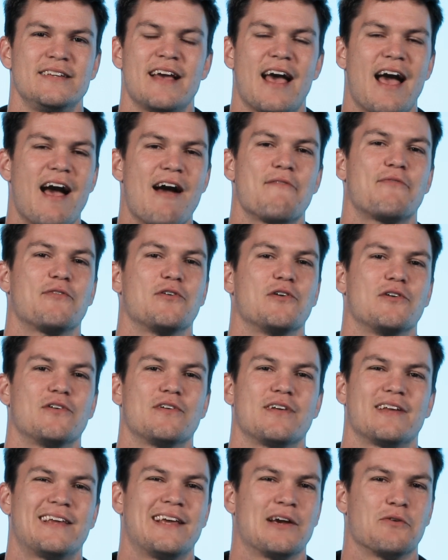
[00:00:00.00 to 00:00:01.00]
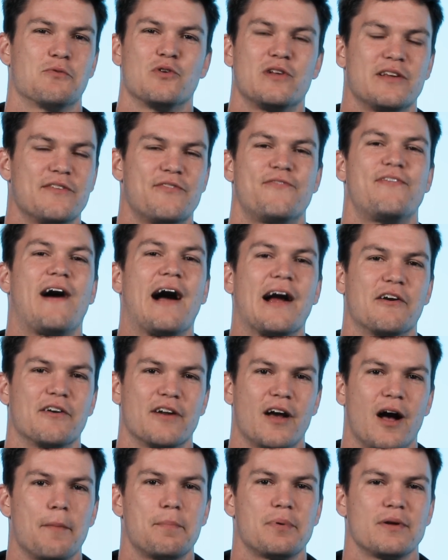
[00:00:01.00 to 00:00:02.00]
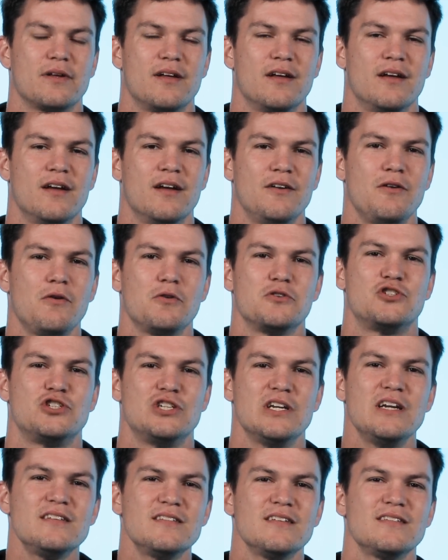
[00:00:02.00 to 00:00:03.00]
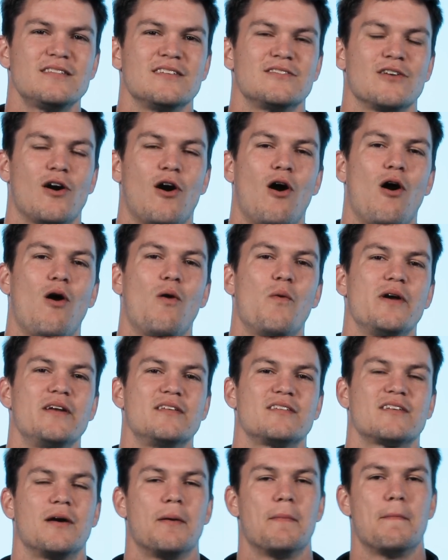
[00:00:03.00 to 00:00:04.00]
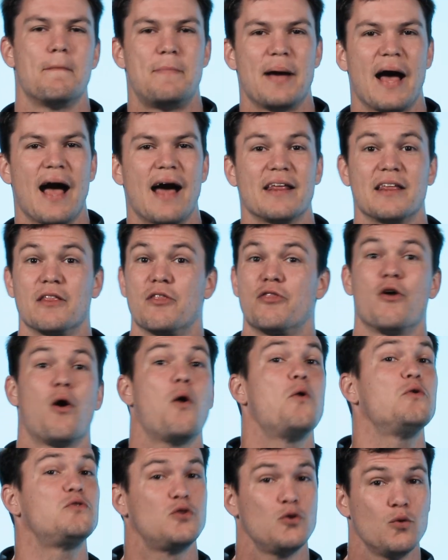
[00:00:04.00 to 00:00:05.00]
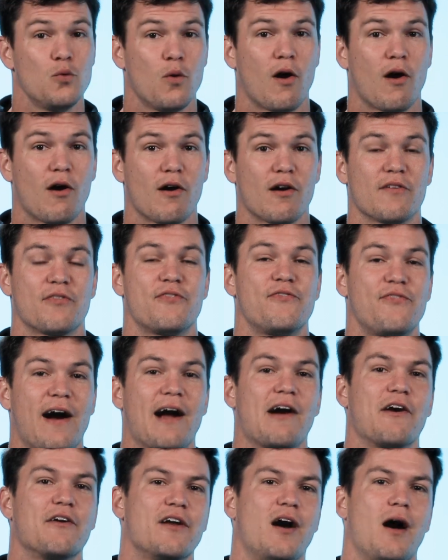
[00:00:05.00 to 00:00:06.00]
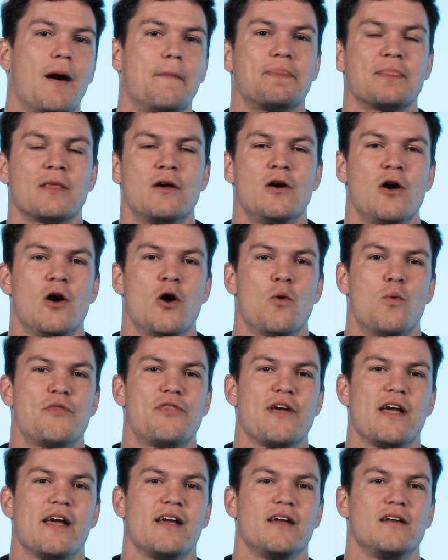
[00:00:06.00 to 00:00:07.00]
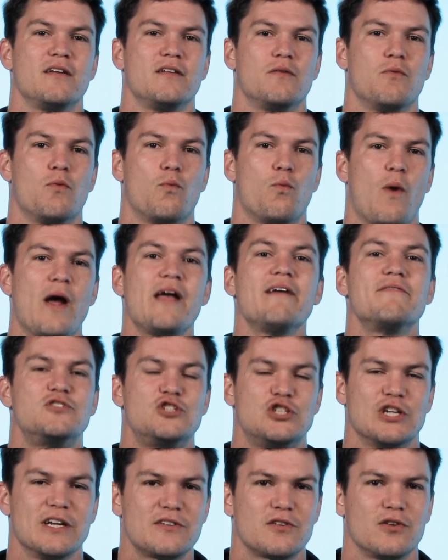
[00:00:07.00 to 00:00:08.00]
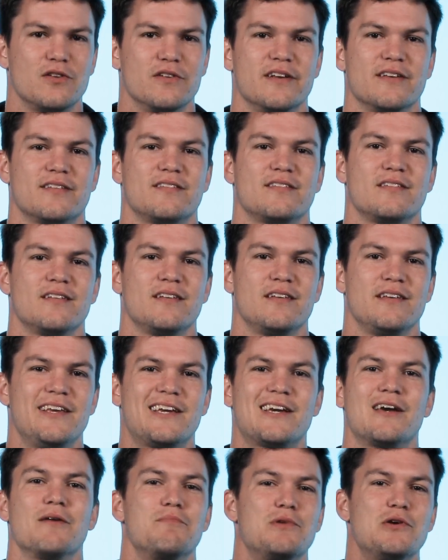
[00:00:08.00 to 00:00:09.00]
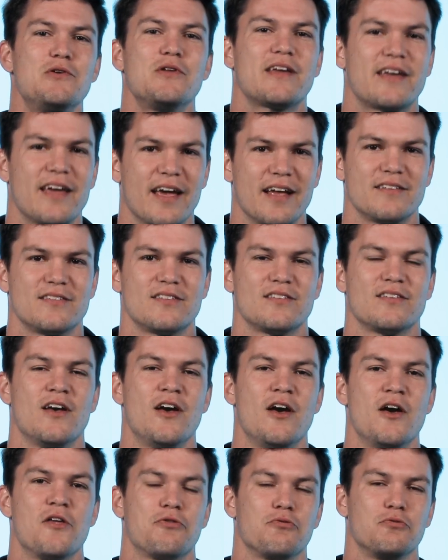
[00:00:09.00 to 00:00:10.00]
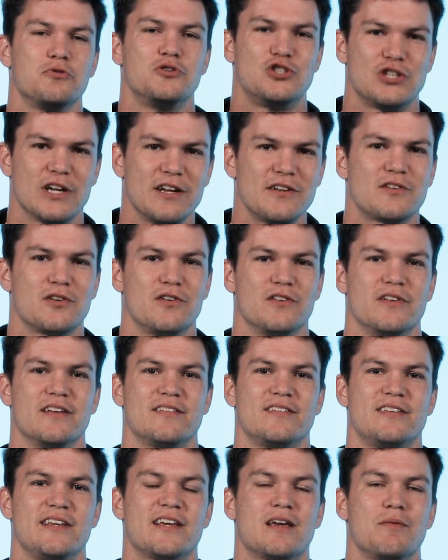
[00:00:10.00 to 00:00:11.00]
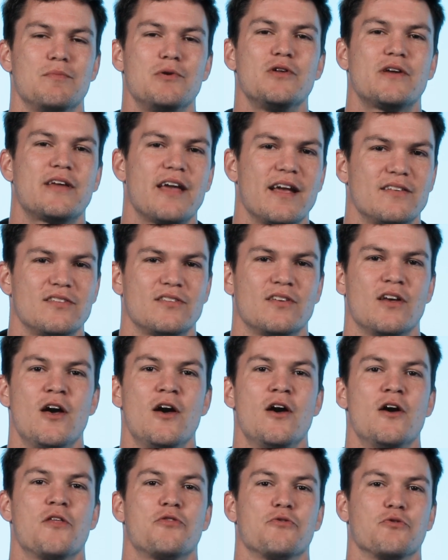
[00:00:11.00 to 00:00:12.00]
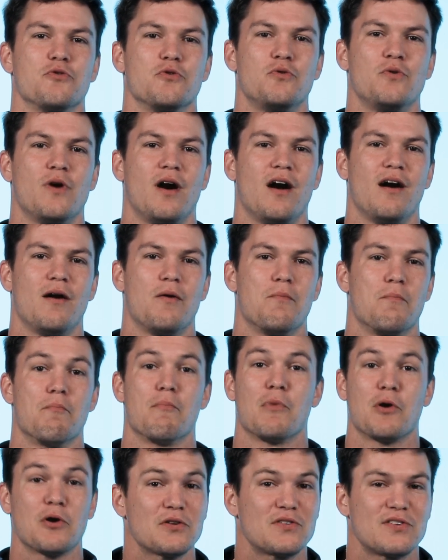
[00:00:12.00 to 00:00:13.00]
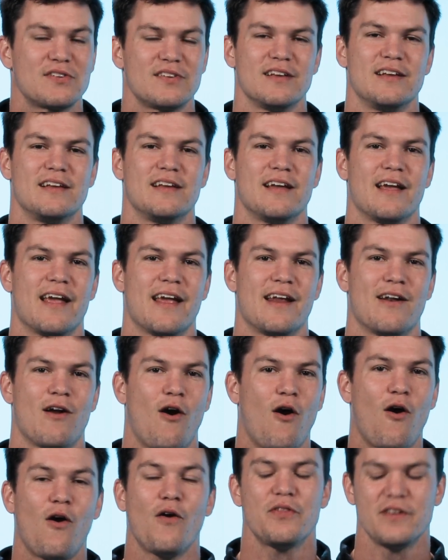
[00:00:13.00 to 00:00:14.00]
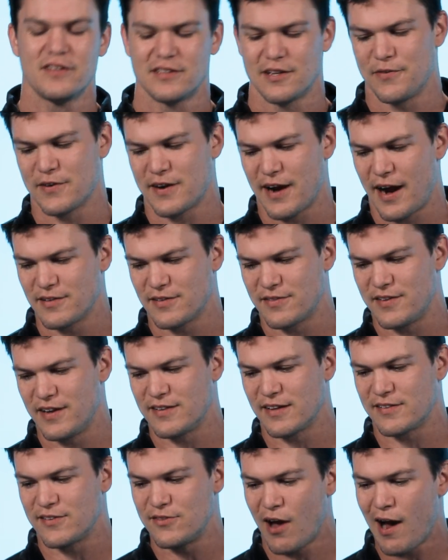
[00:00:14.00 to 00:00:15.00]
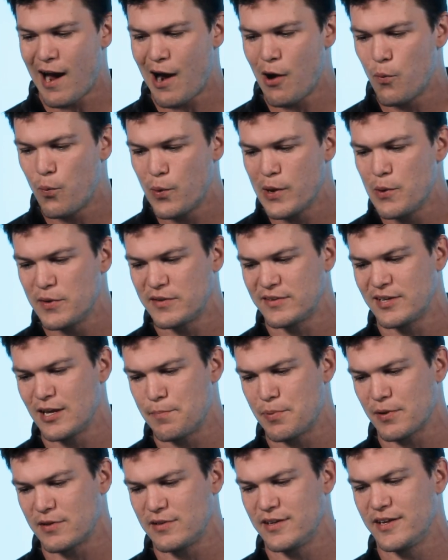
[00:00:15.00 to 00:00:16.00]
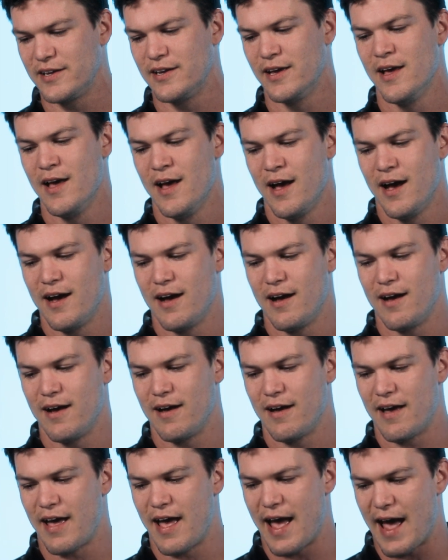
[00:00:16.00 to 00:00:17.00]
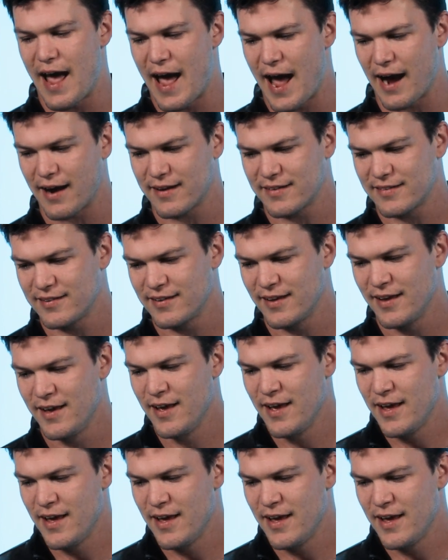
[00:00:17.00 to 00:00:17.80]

he ever get really fired up. No, Jesus is always combating those who are fired up with a way of gentleness. He communicates through gentleness. He communicates through mercy and all these different kinds of things. It's not how we would typically act.